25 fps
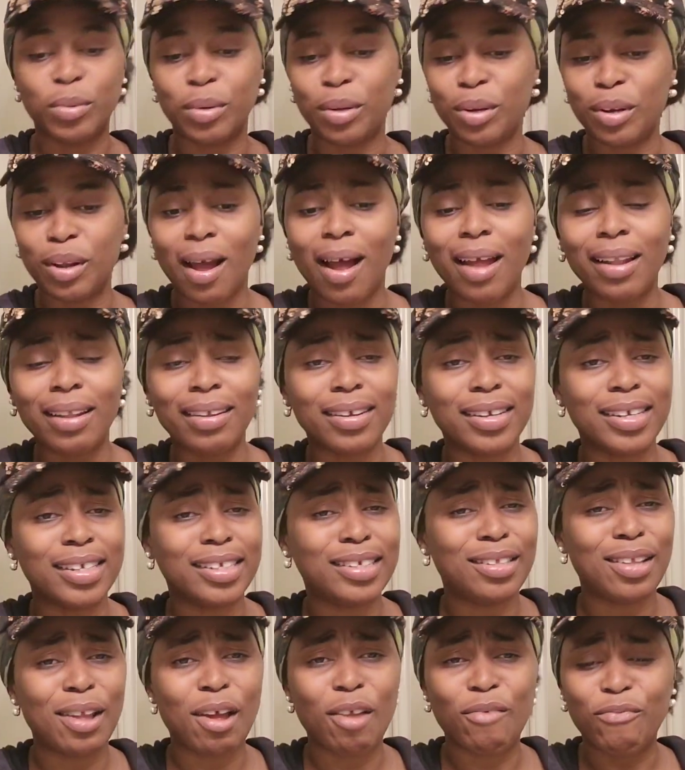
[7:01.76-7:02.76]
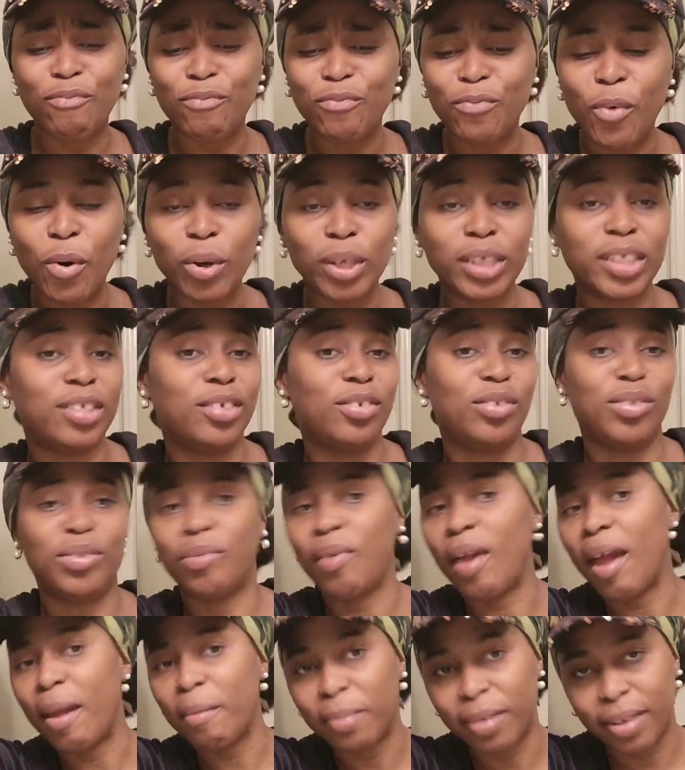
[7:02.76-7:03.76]
to another. It's not forced
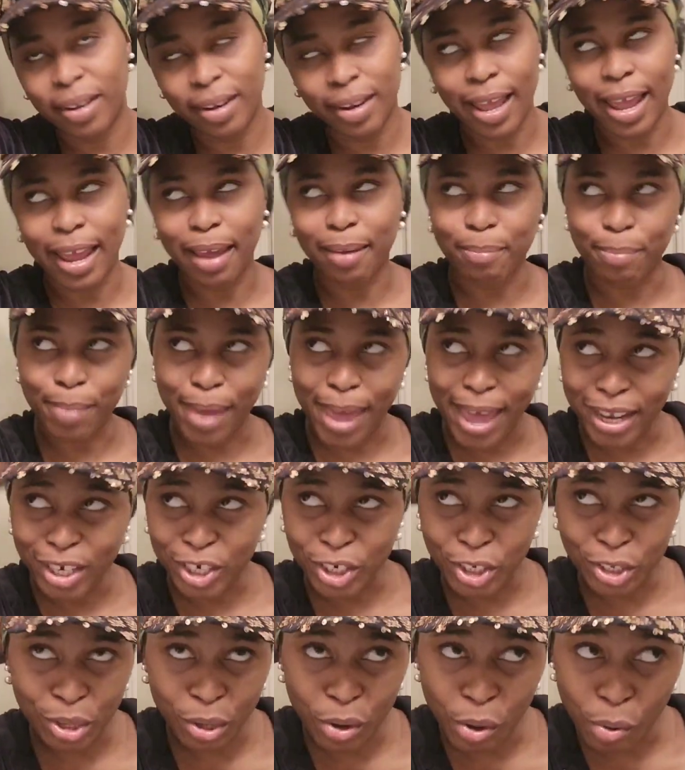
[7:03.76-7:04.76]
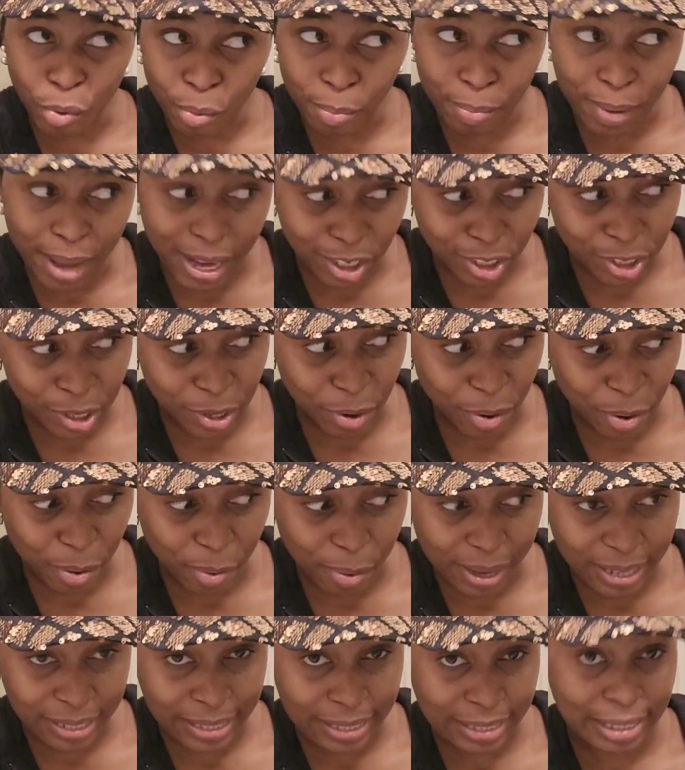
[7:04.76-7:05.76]
drama like Bachelor or
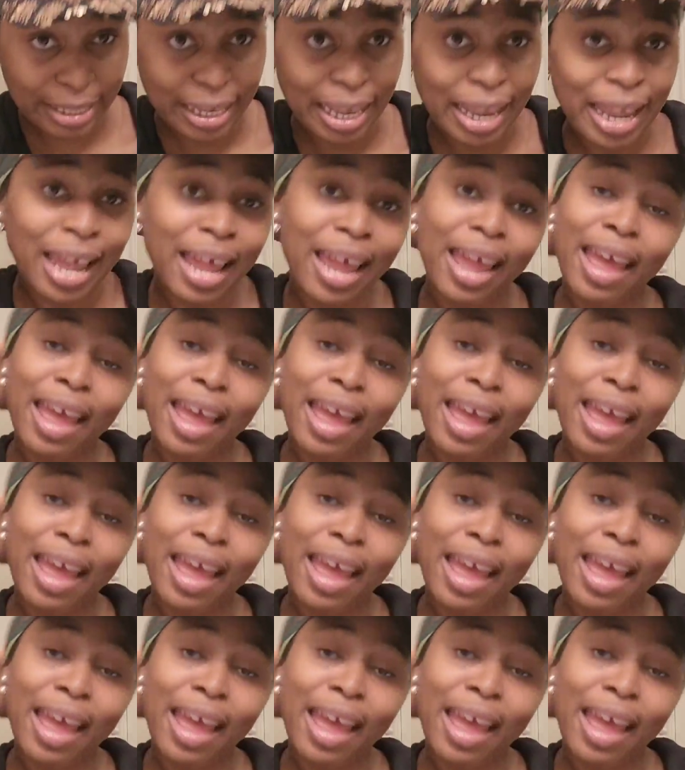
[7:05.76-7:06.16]
Bachelorette.